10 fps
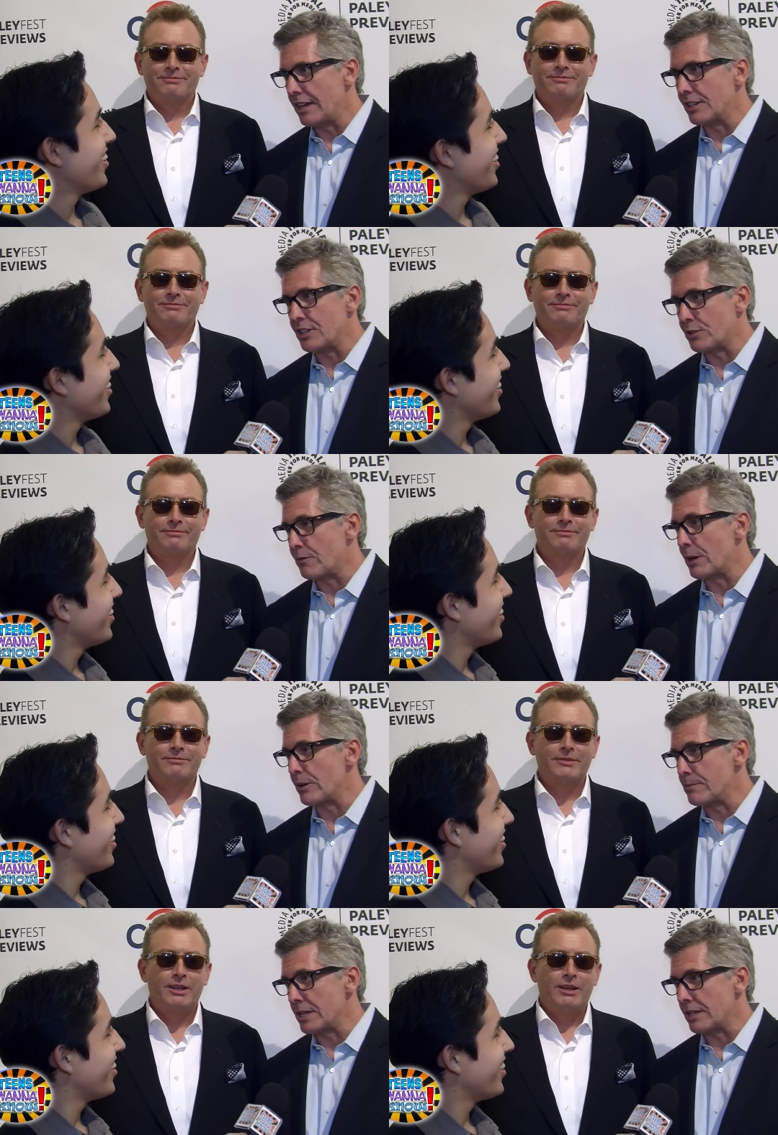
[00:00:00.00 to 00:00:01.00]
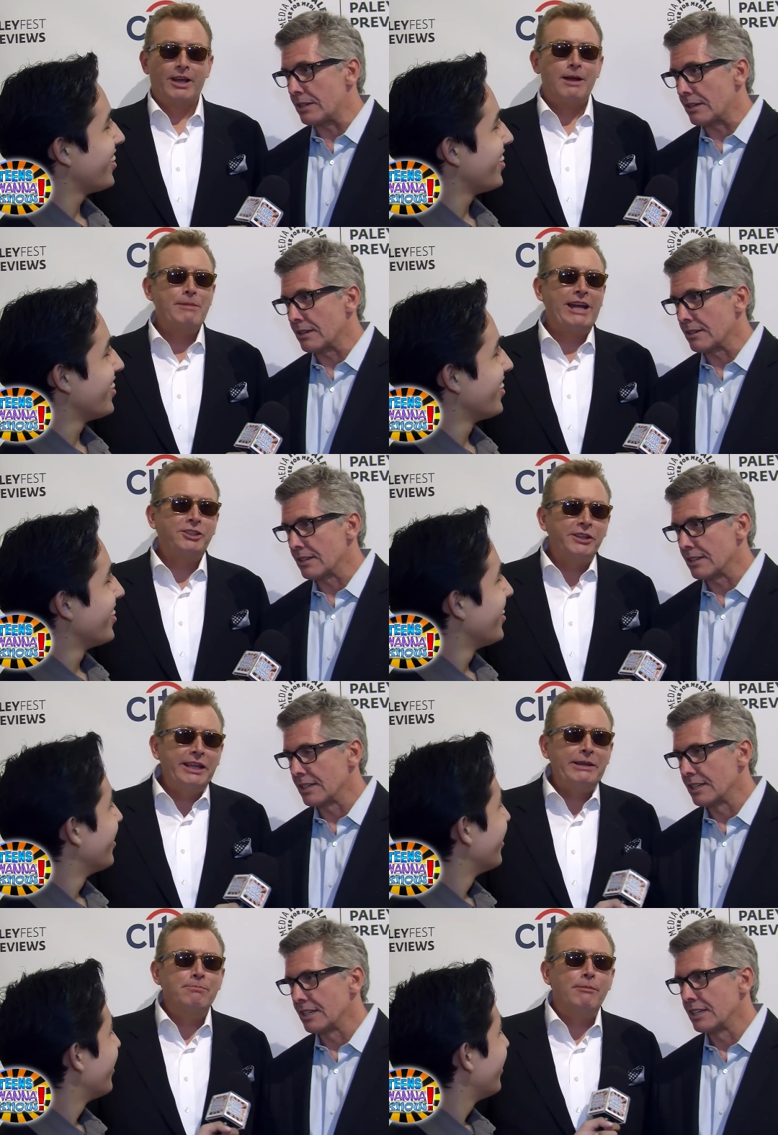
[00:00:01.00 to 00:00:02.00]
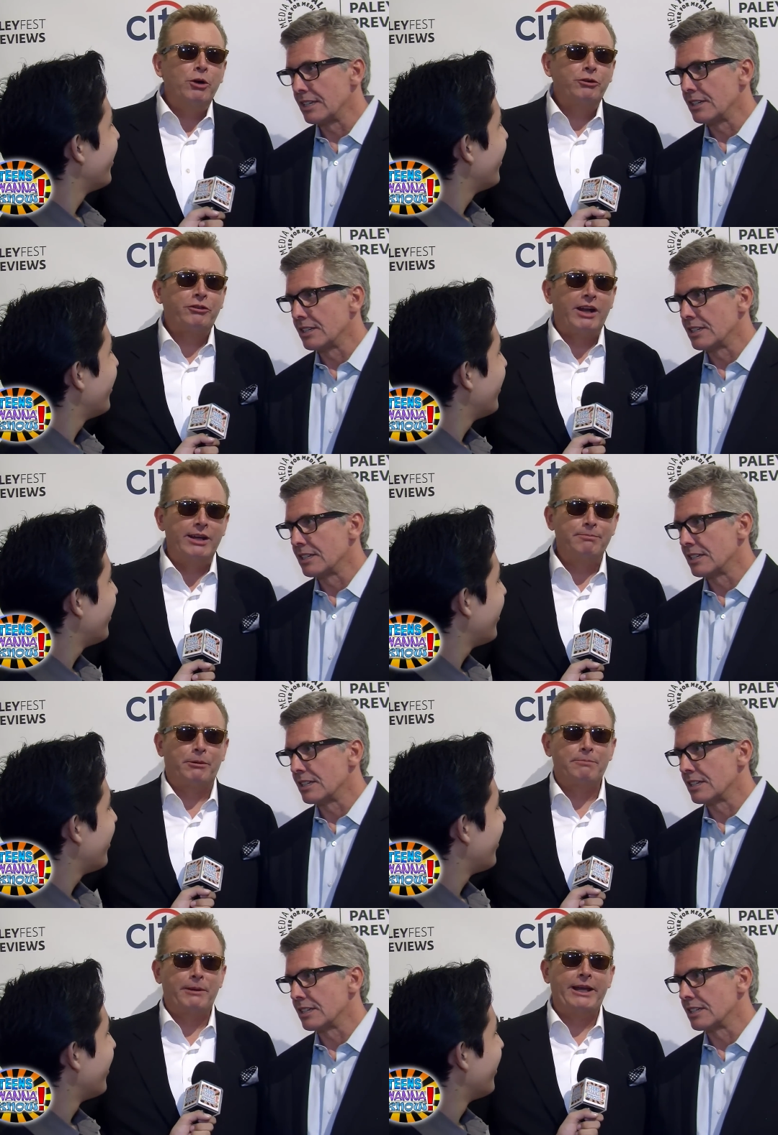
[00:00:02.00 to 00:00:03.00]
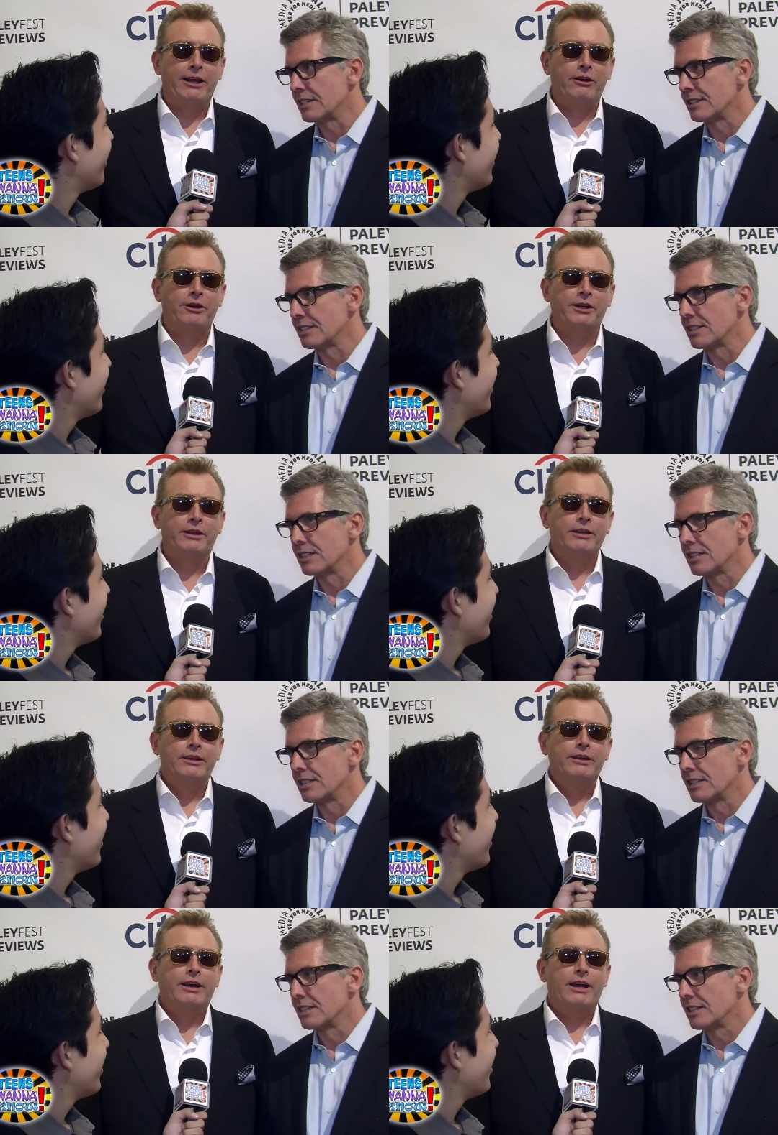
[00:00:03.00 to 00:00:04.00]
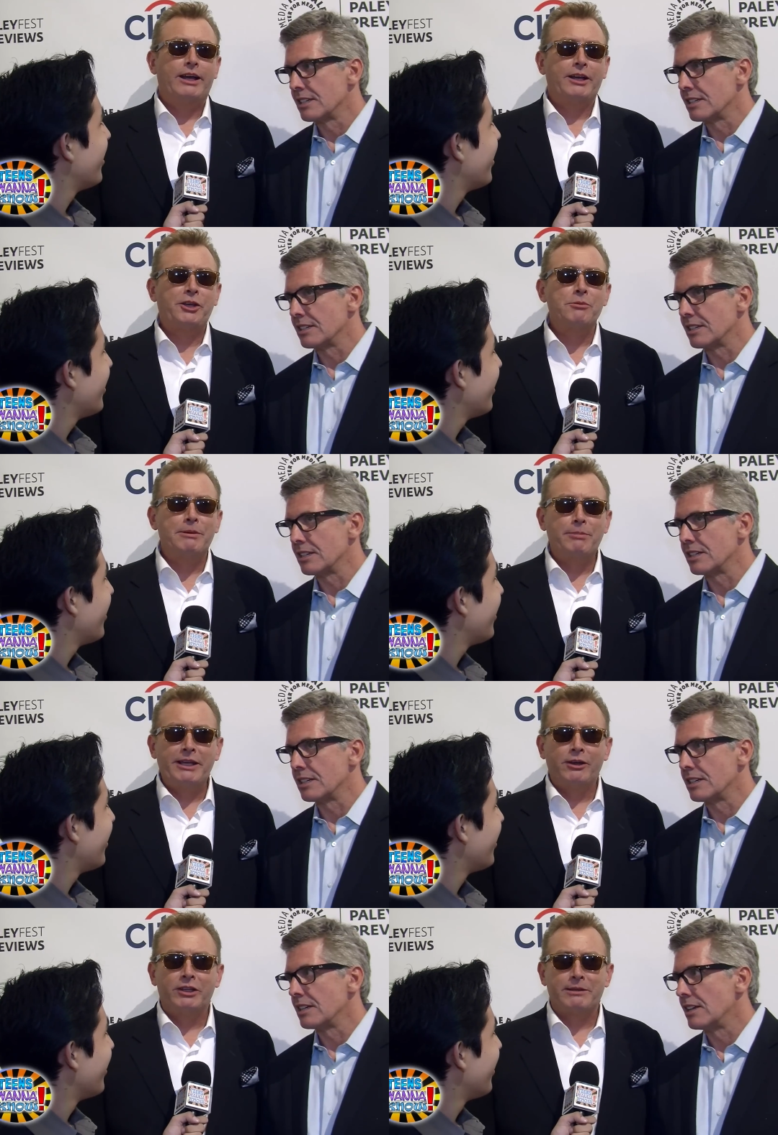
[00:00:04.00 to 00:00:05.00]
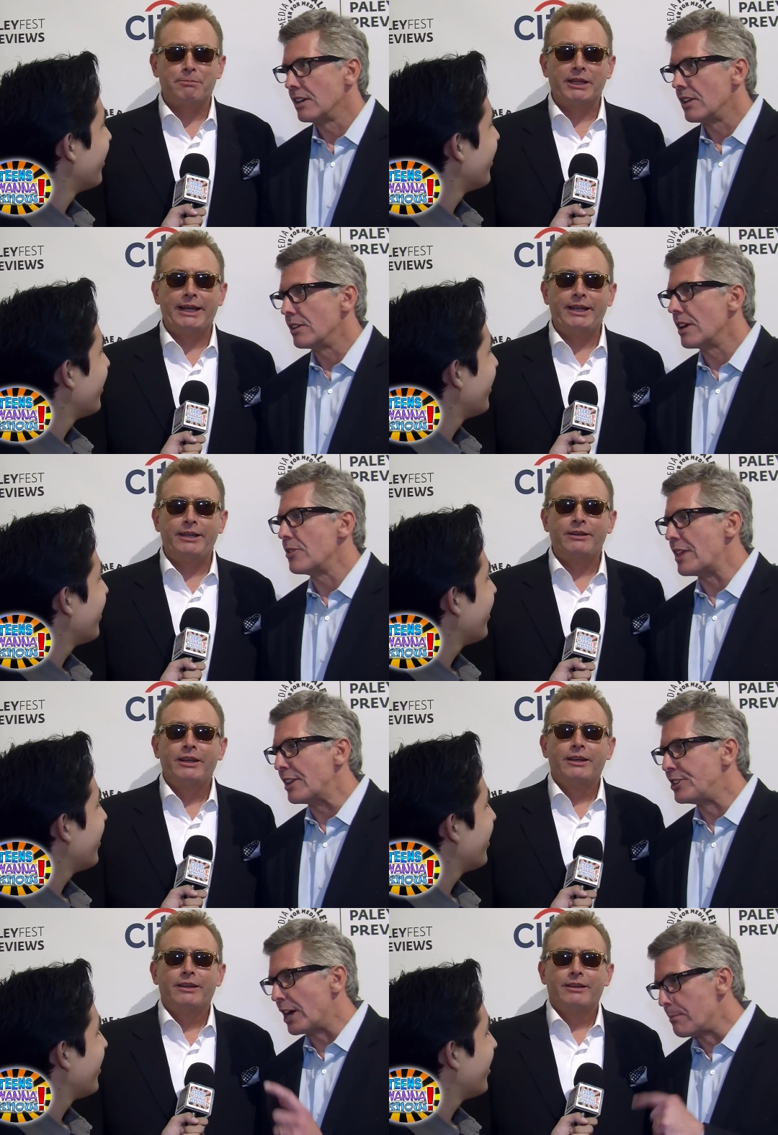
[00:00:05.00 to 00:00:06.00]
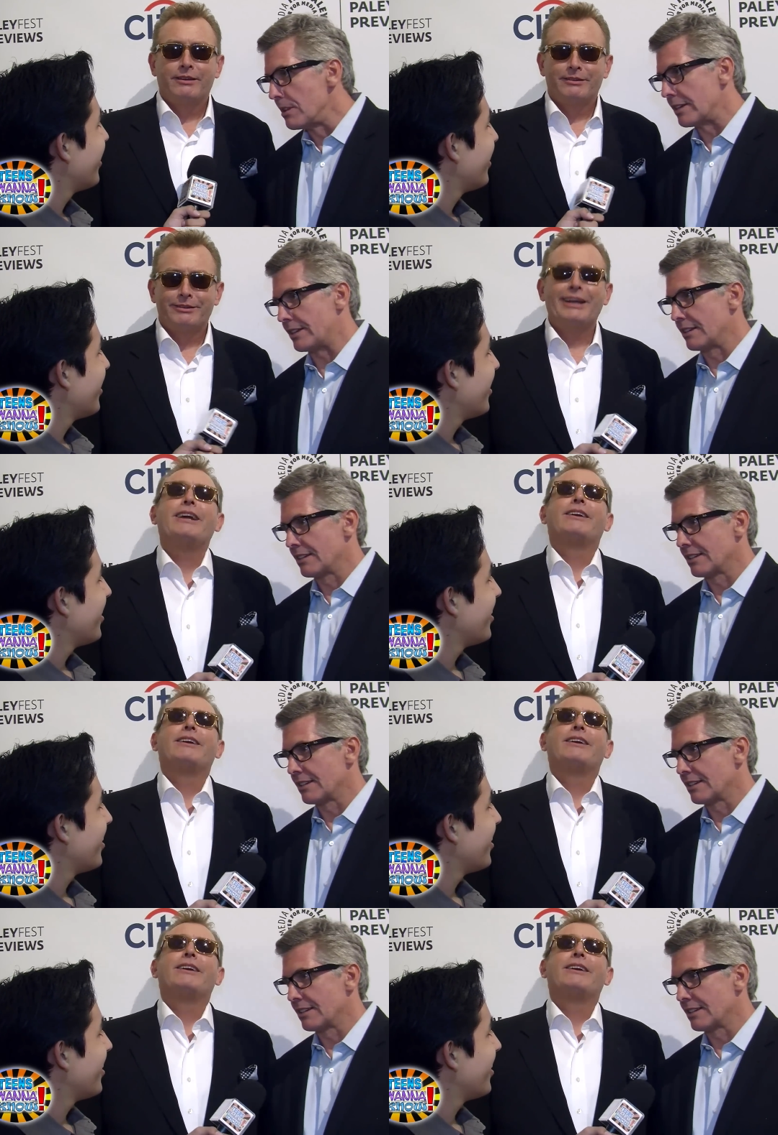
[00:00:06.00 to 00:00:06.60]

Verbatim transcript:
Speaker 1: and he's very mean. Imagine the most unprepared uh, human being on the planet. Then double it.